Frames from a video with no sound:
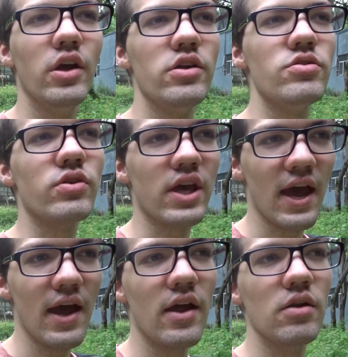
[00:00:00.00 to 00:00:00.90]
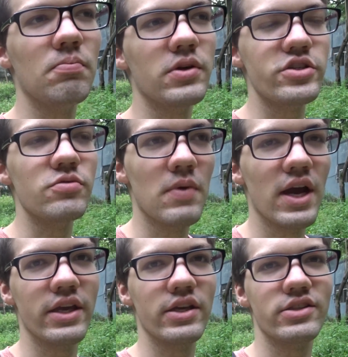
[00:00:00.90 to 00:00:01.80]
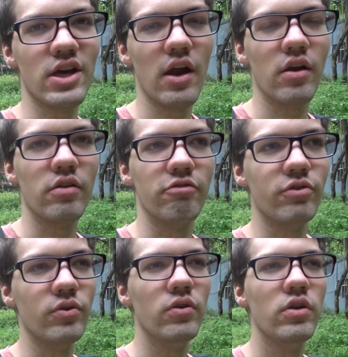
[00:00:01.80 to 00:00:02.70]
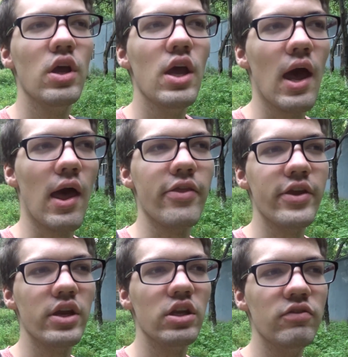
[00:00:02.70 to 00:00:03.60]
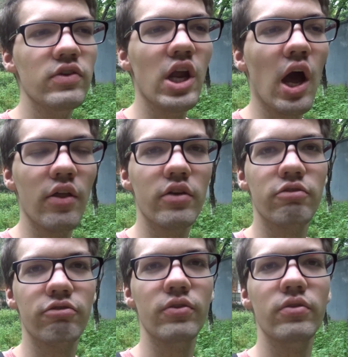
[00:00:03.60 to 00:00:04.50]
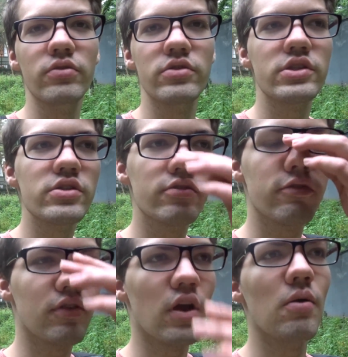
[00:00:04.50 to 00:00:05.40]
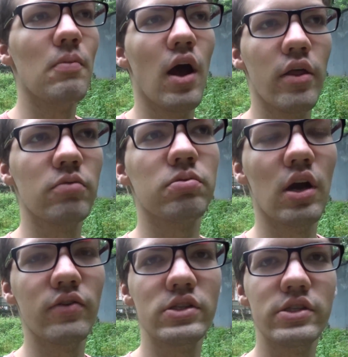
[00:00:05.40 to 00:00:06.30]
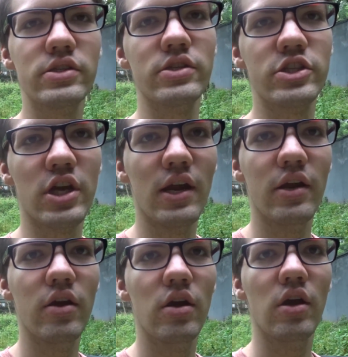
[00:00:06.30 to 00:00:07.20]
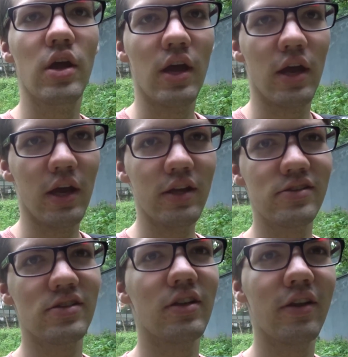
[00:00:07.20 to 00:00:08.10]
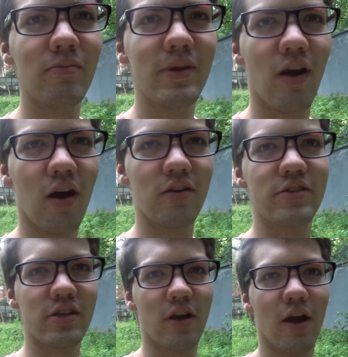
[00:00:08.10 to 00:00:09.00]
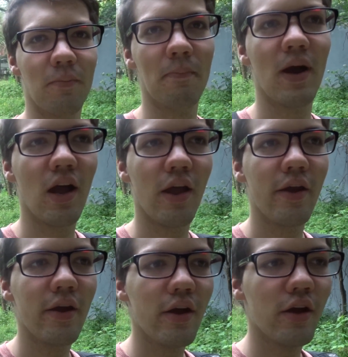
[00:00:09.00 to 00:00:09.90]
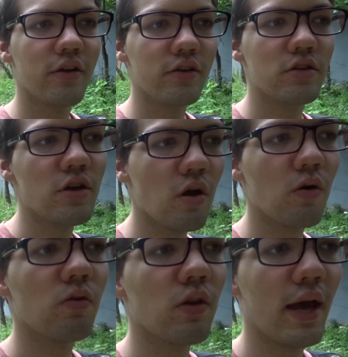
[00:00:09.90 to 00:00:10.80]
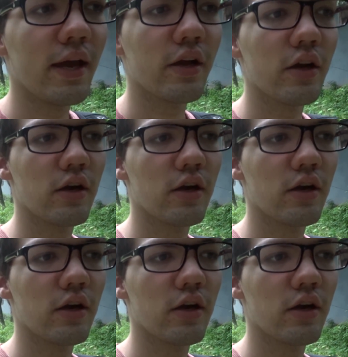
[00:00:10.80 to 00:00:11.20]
you can, but you might get tired of the food. And then even other foods from other provinces in China, it's a little bit hard to come by. You know, like